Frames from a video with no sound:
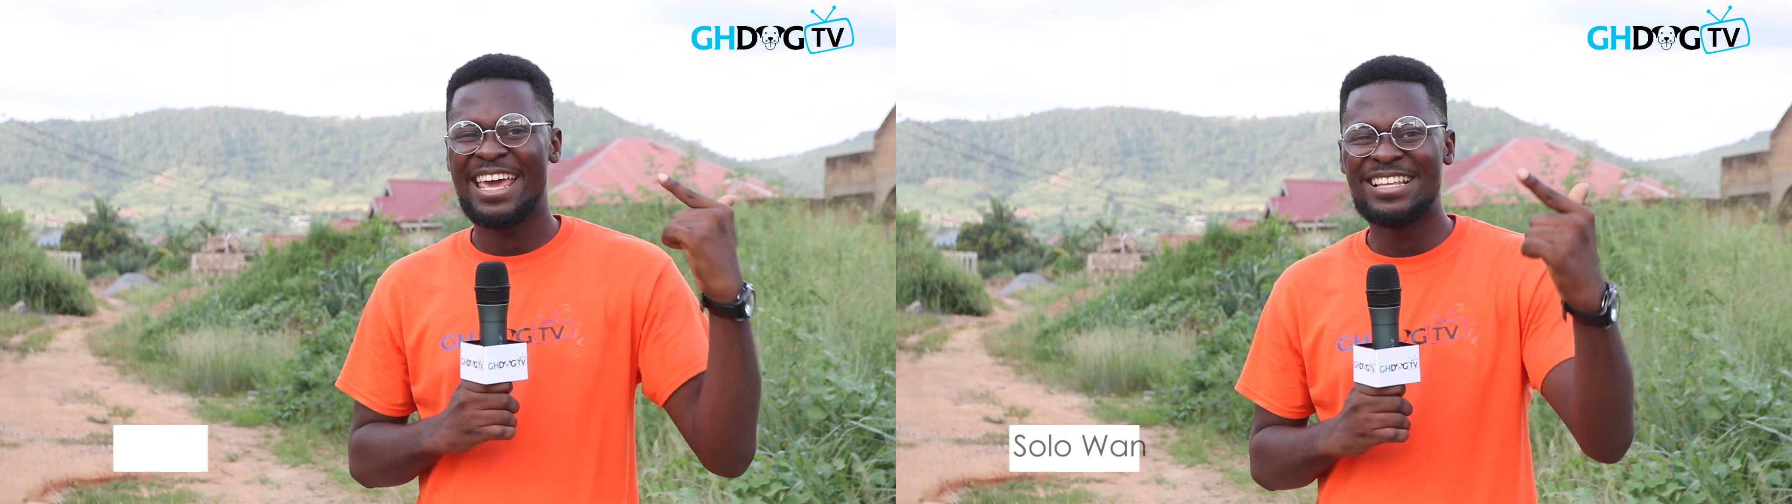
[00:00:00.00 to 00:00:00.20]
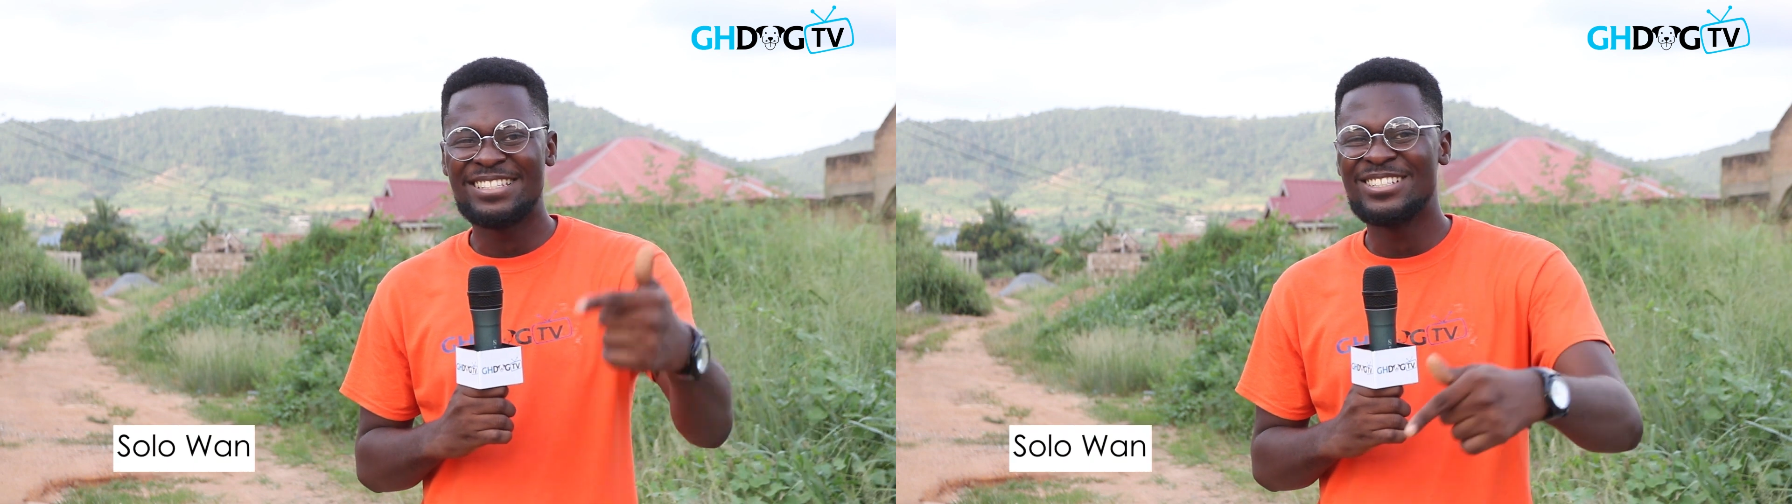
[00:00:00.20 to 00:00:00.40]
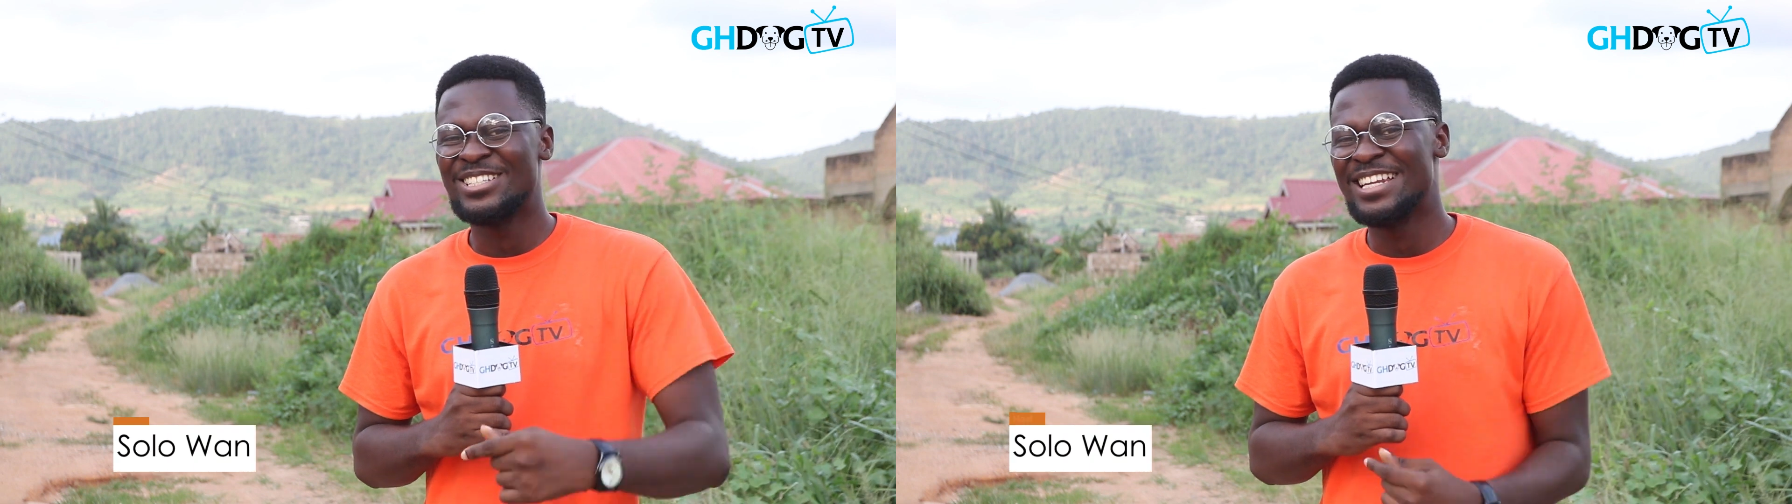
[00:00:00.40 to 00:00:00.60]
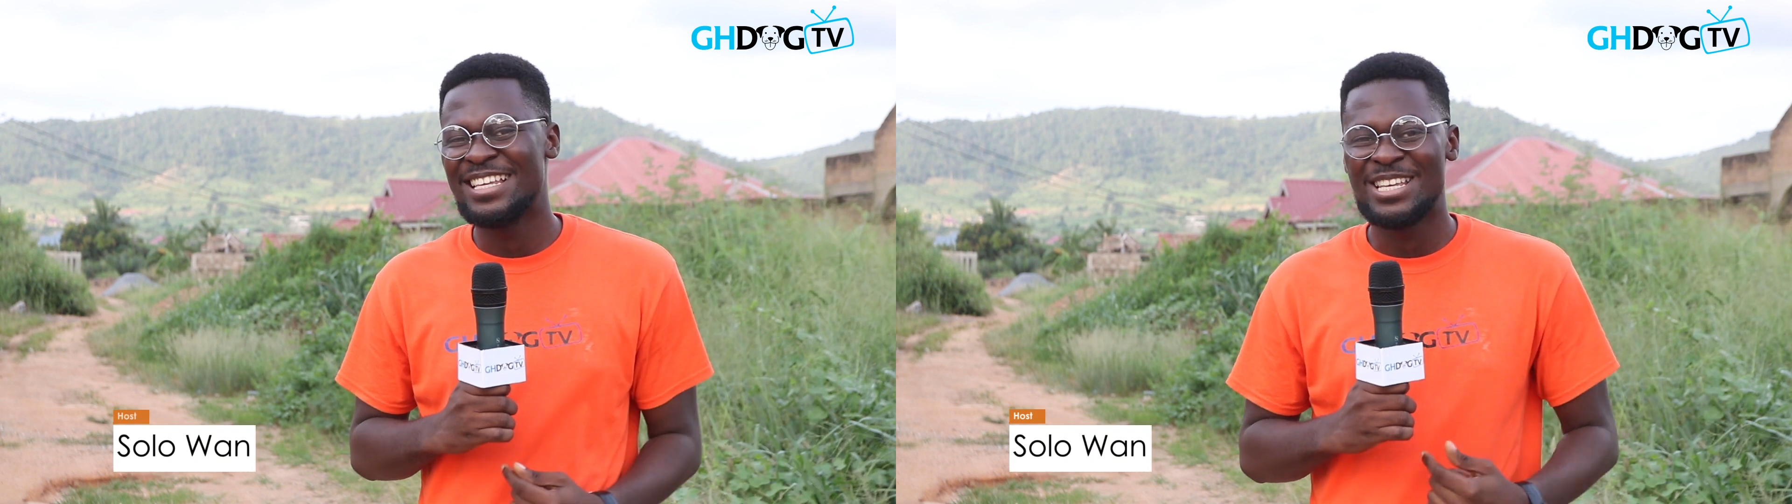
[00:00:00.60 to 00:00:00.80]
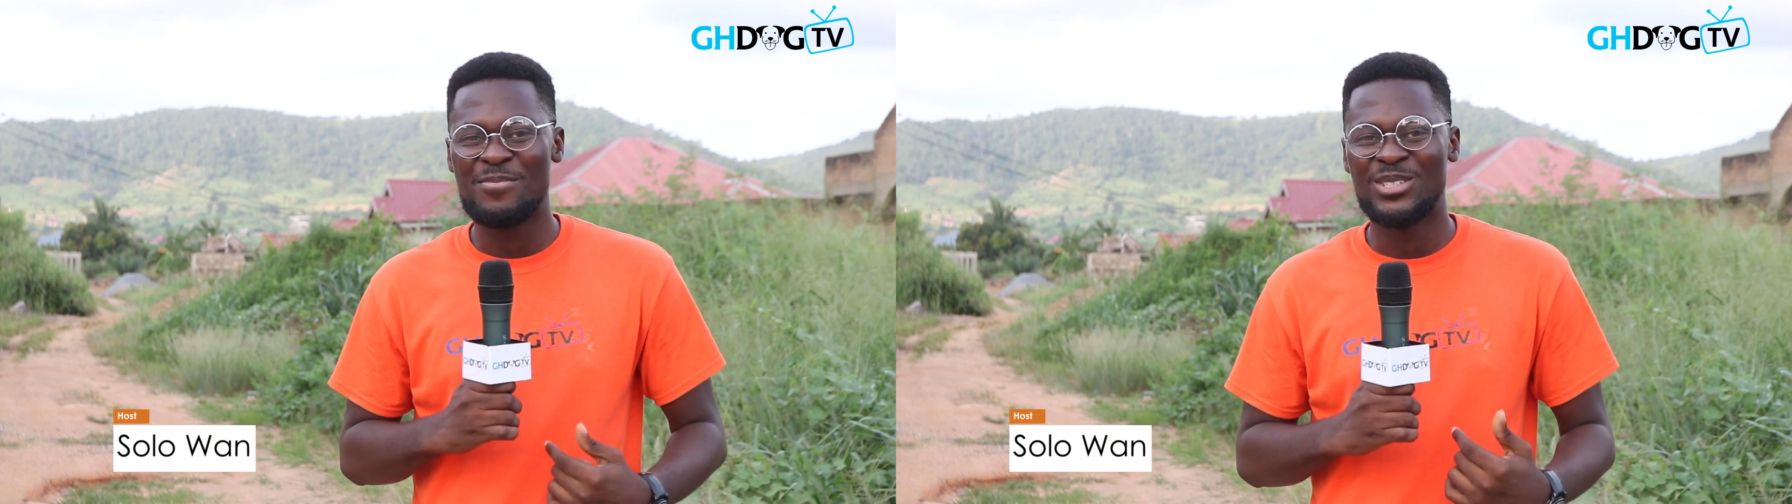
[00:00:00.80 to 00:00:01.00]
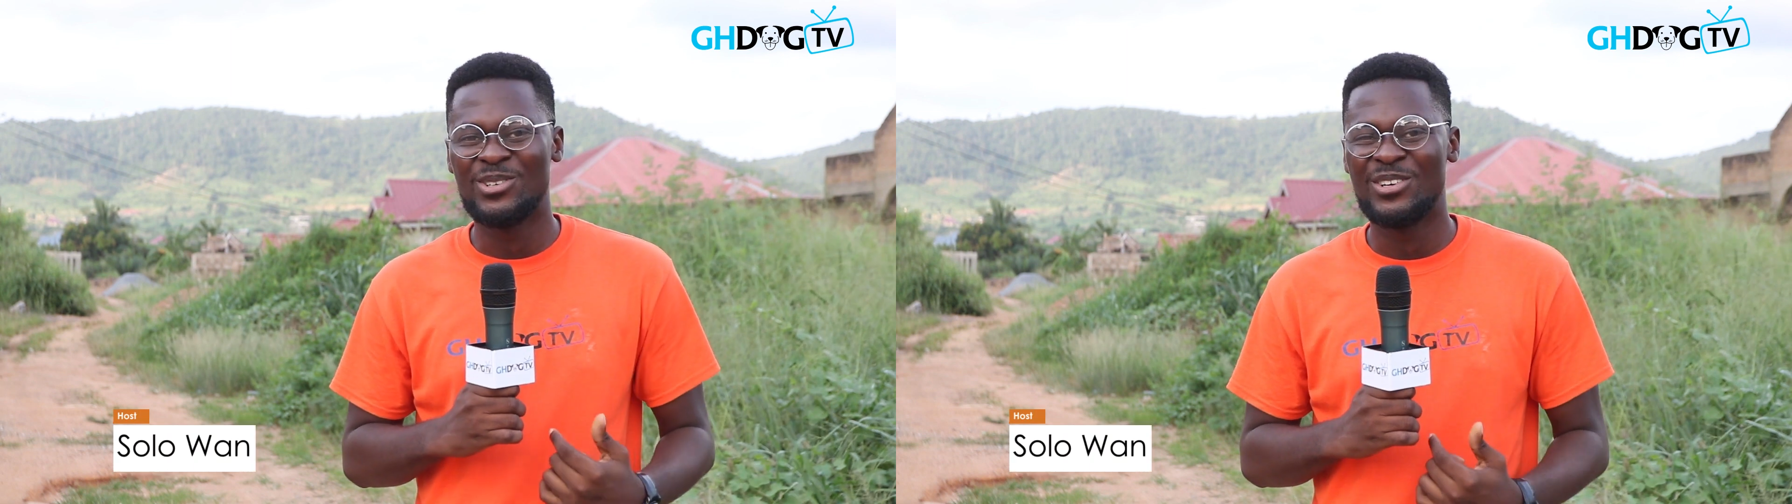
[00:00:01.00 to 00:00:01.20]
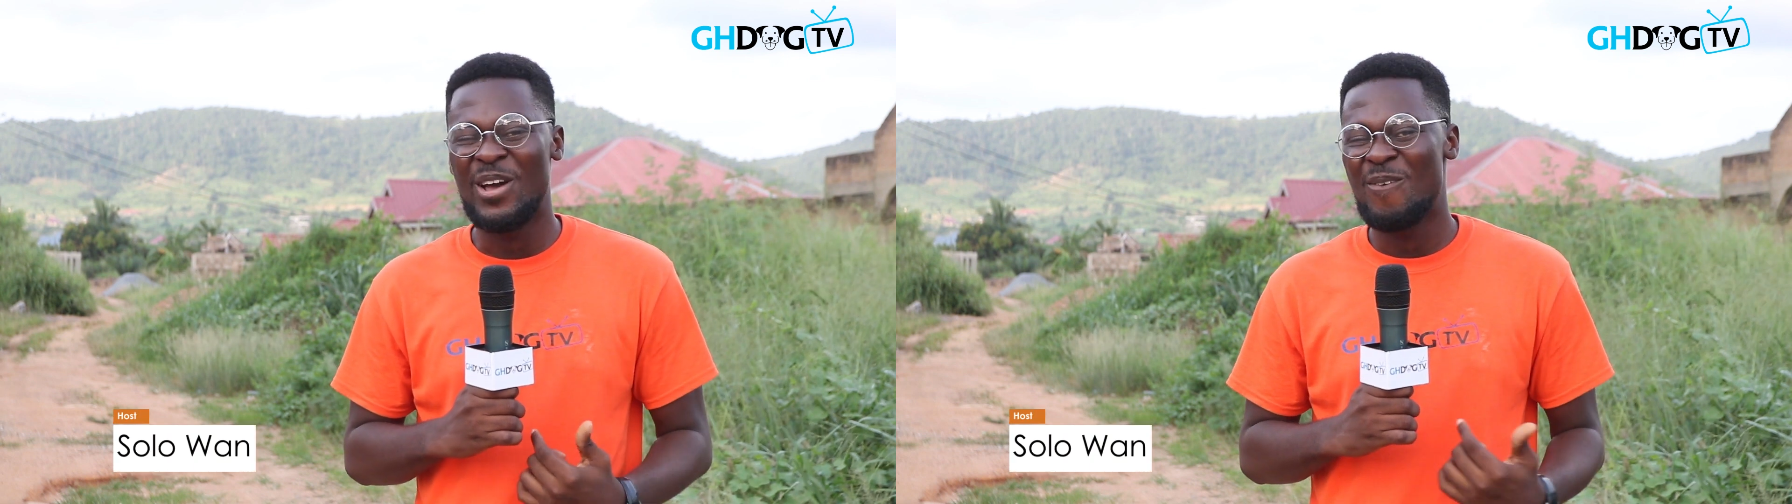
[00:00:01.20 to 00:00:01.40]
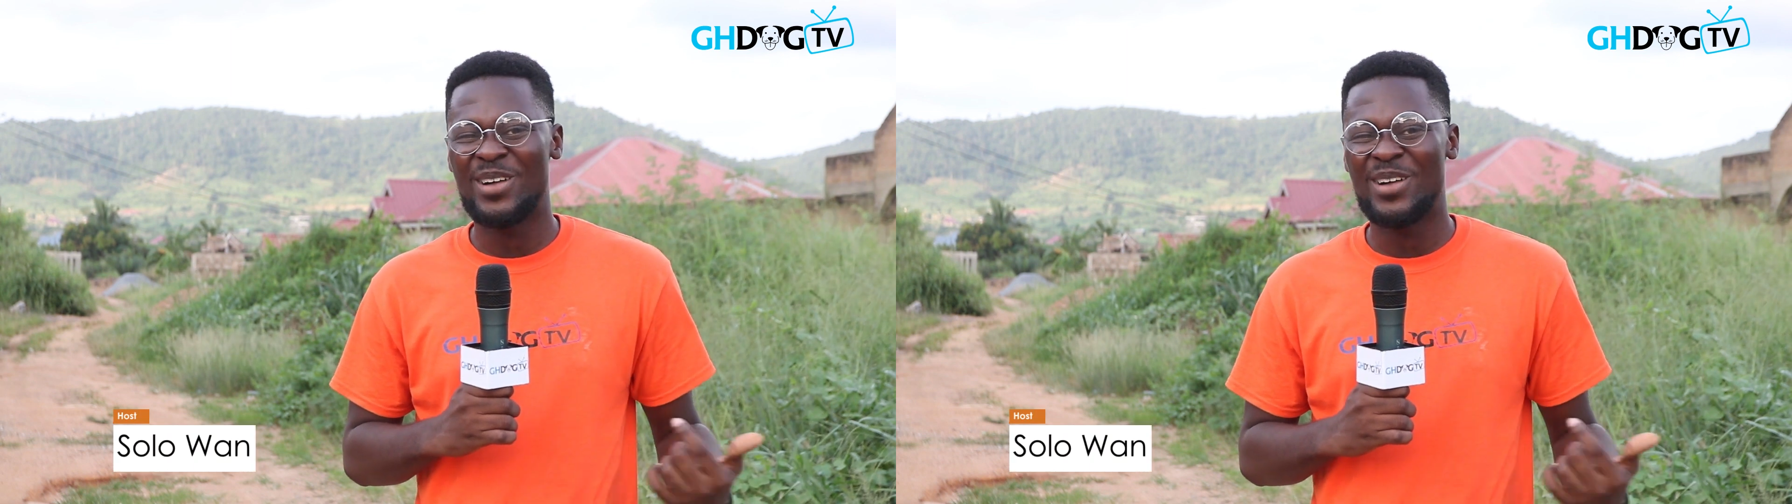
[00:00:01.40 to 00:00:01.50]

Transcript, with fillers: into today's episode.